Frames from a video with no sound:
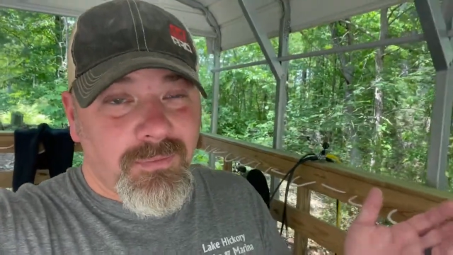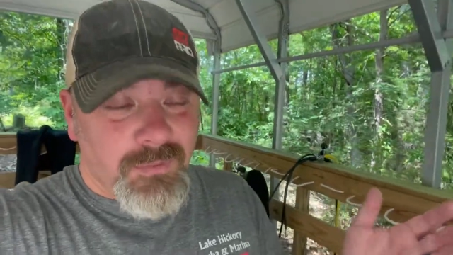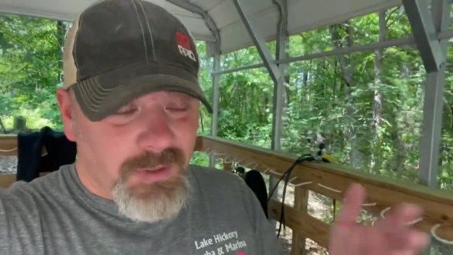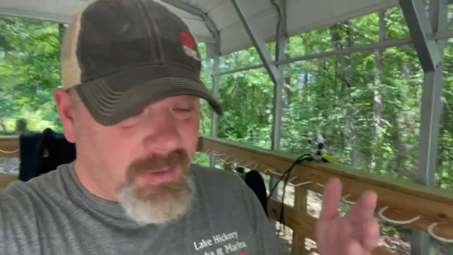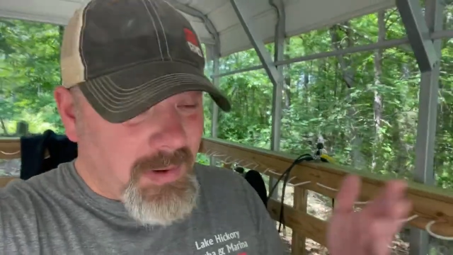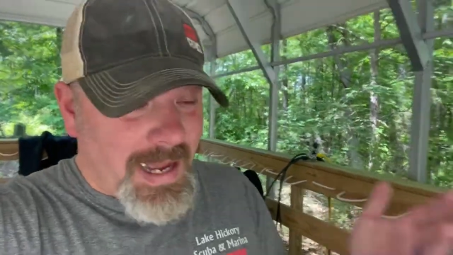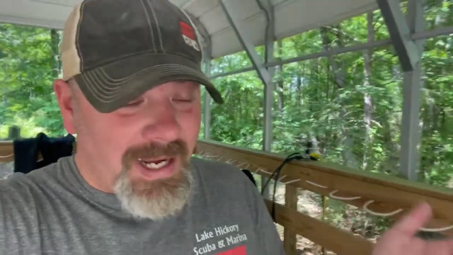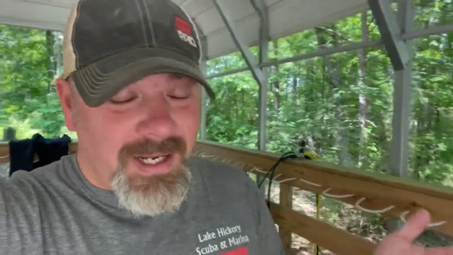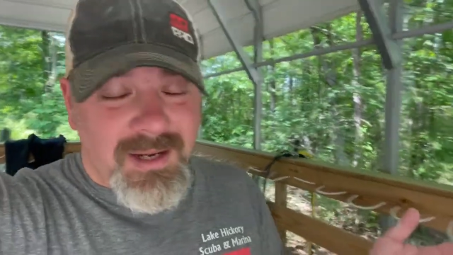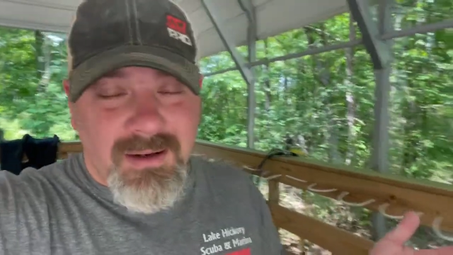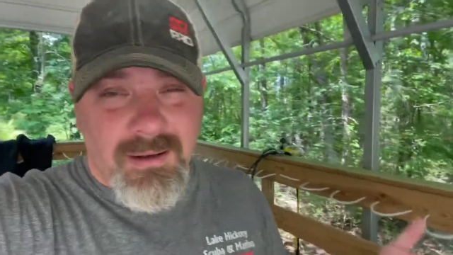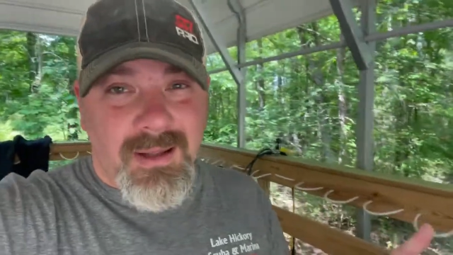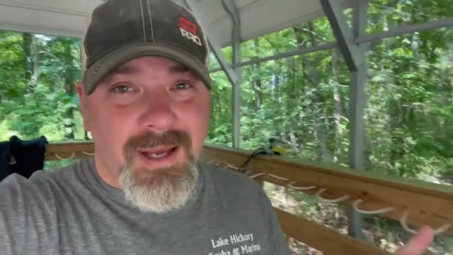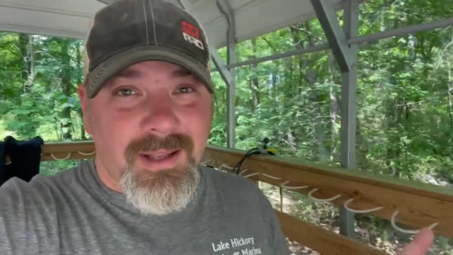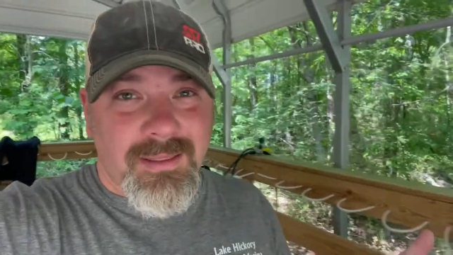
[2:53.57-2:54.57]
When you buy
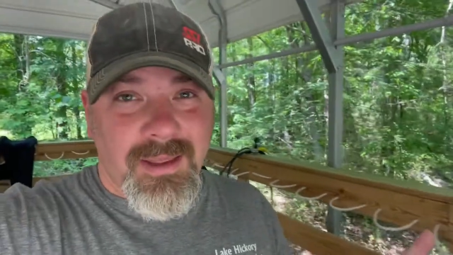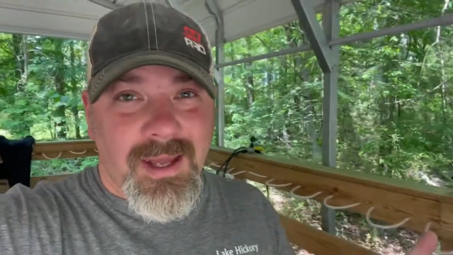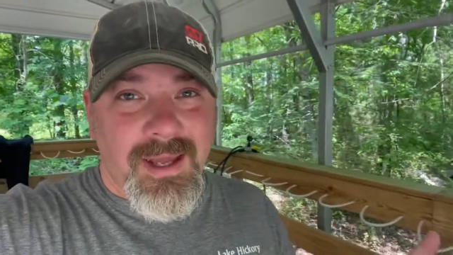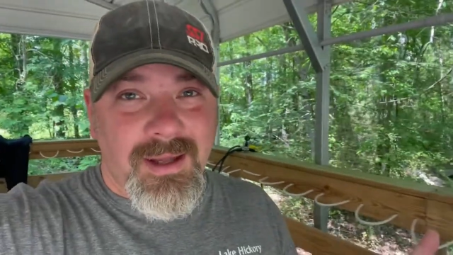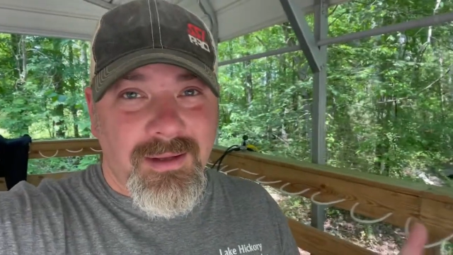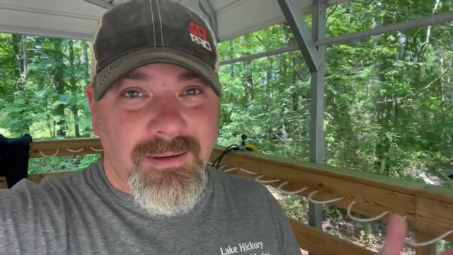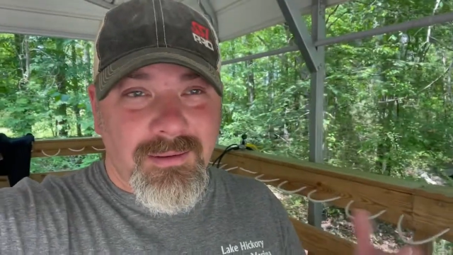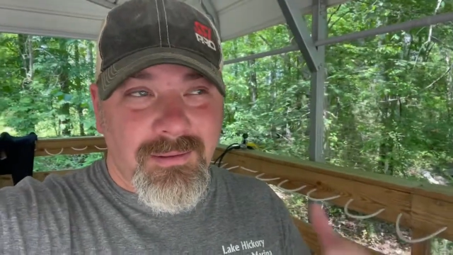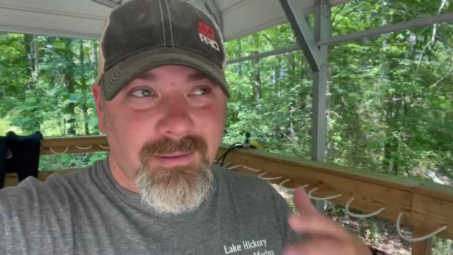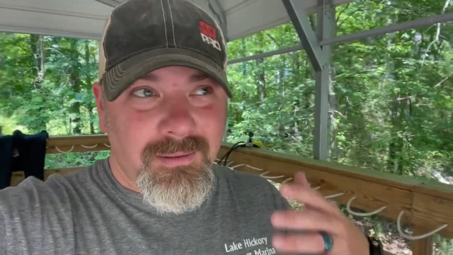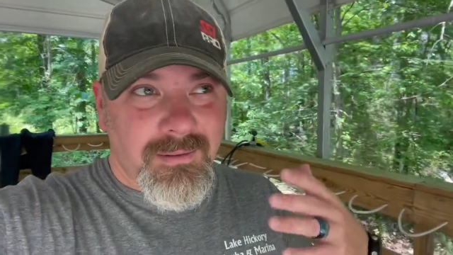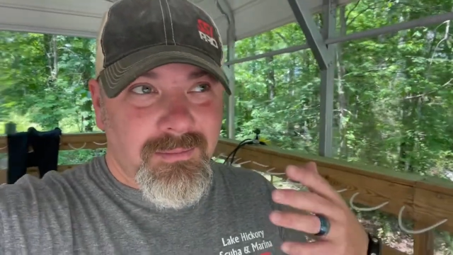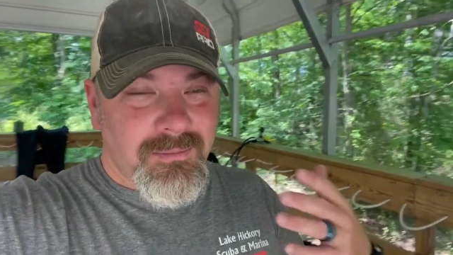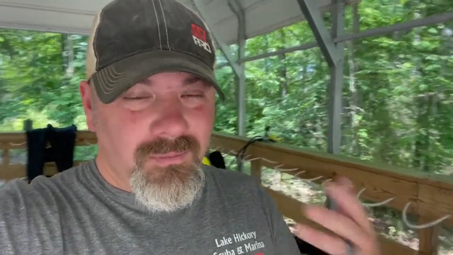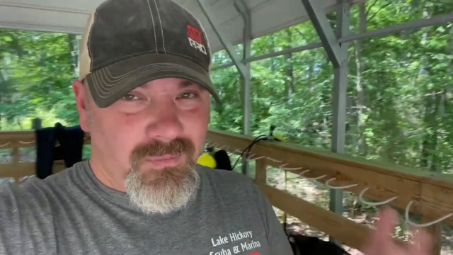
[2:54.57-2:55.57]
gear like that,
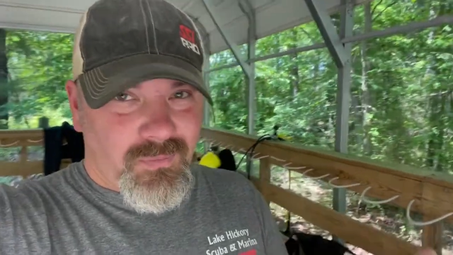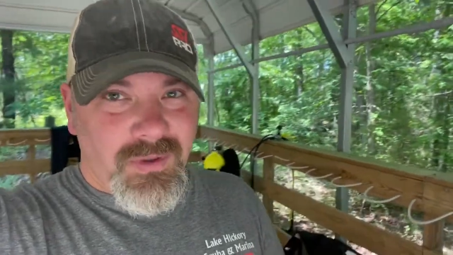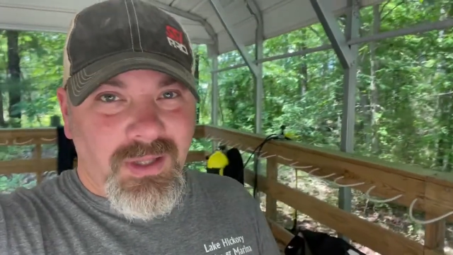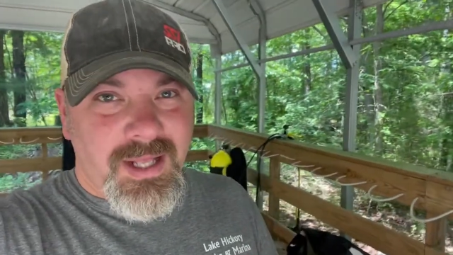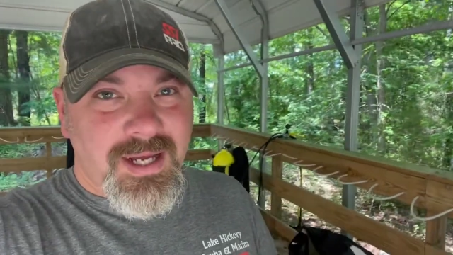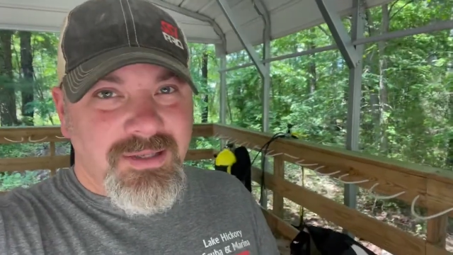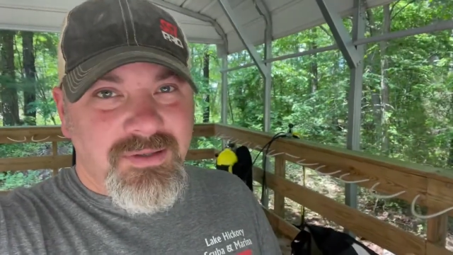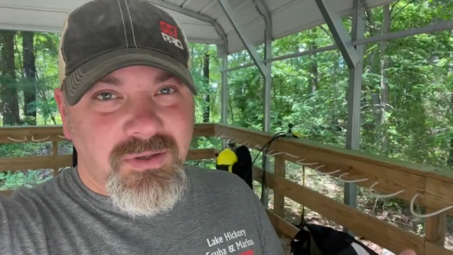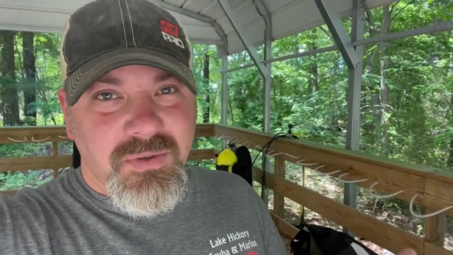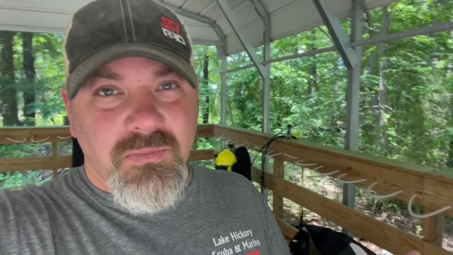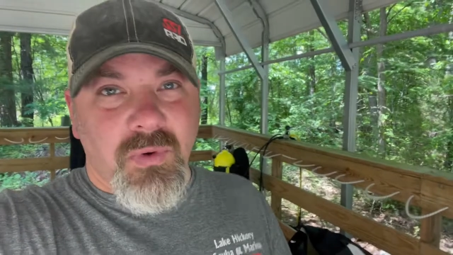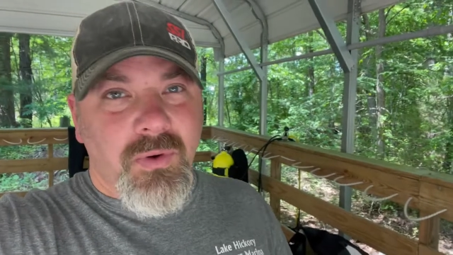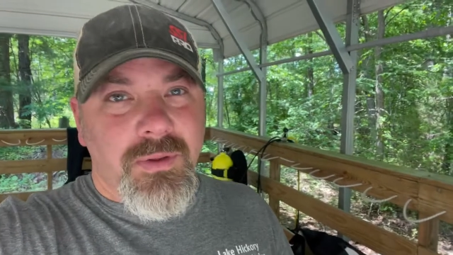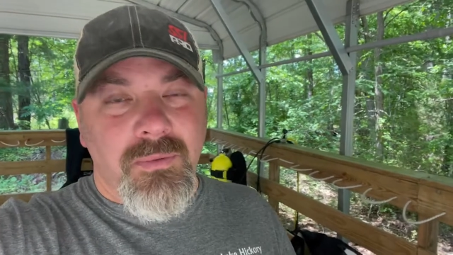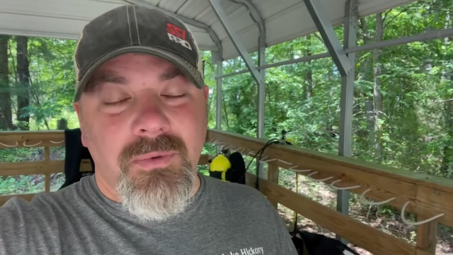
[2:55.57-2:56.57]
realize there's
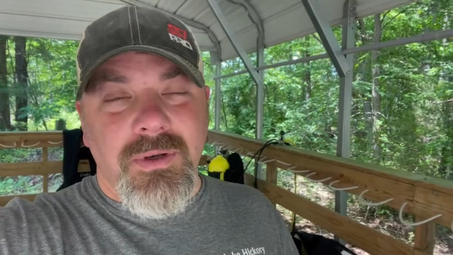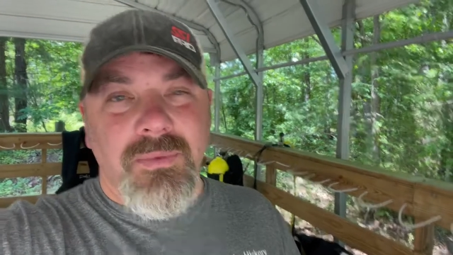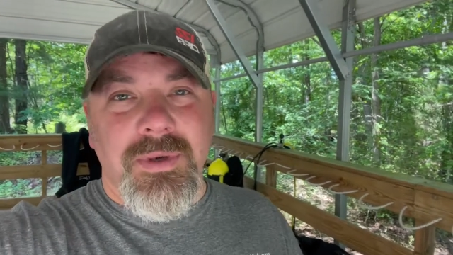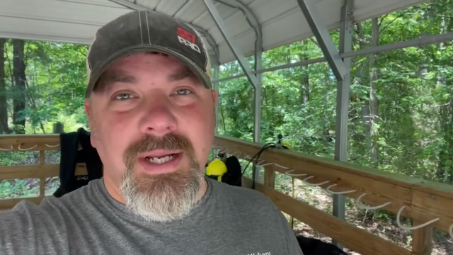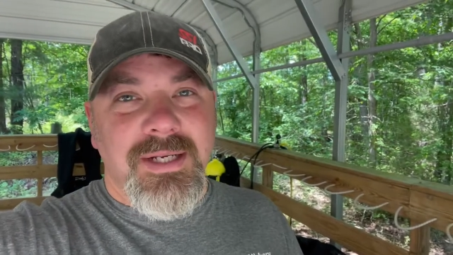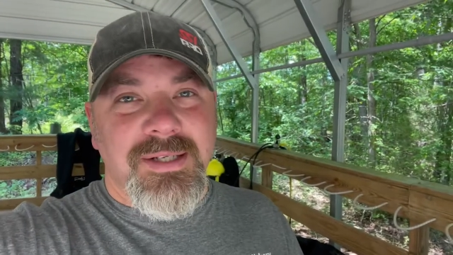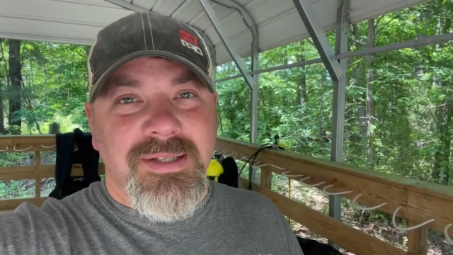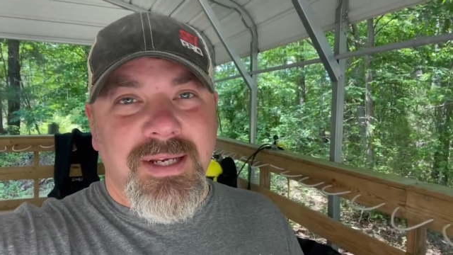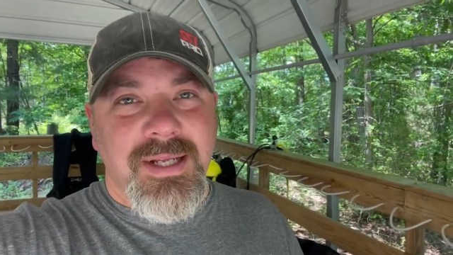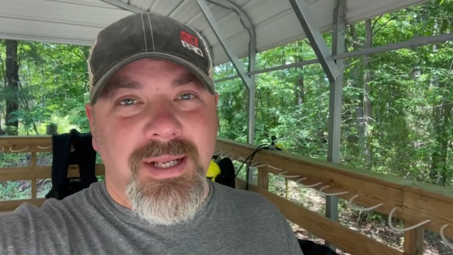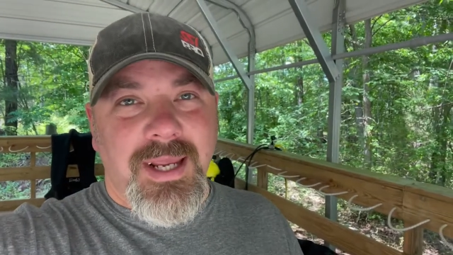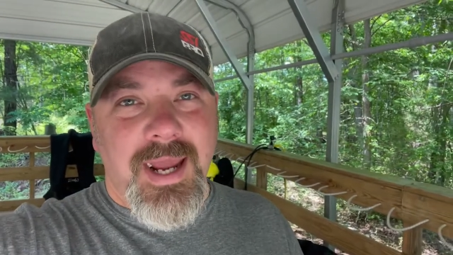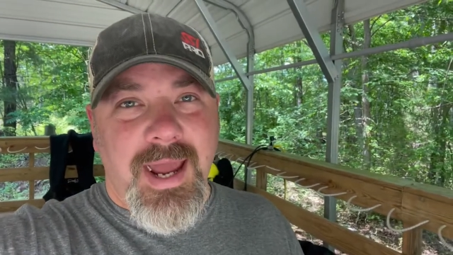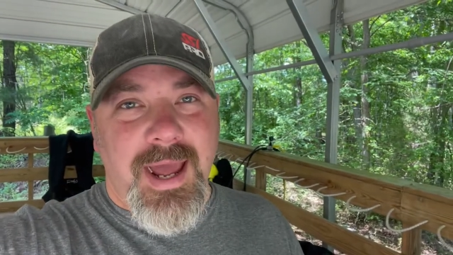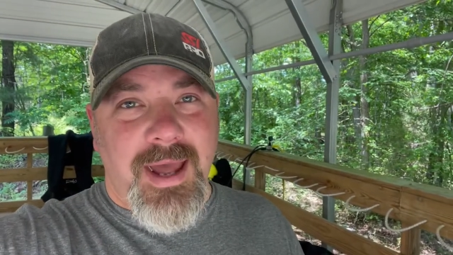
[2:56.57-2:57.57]
more than one way to skin a
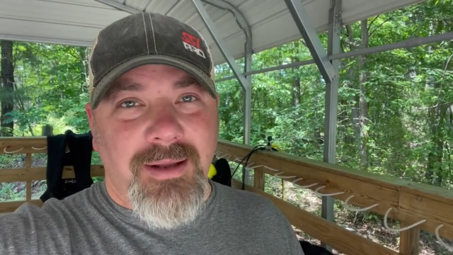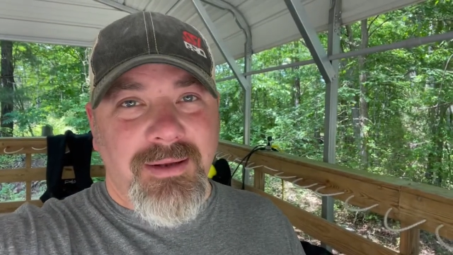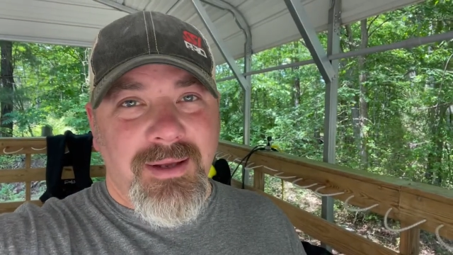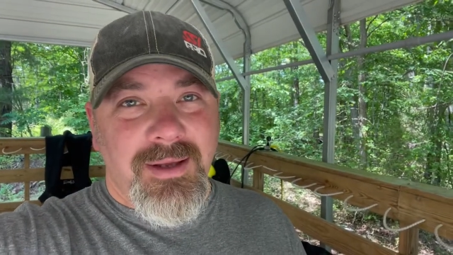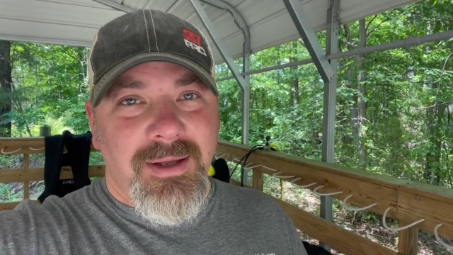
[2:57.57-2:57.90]
cat.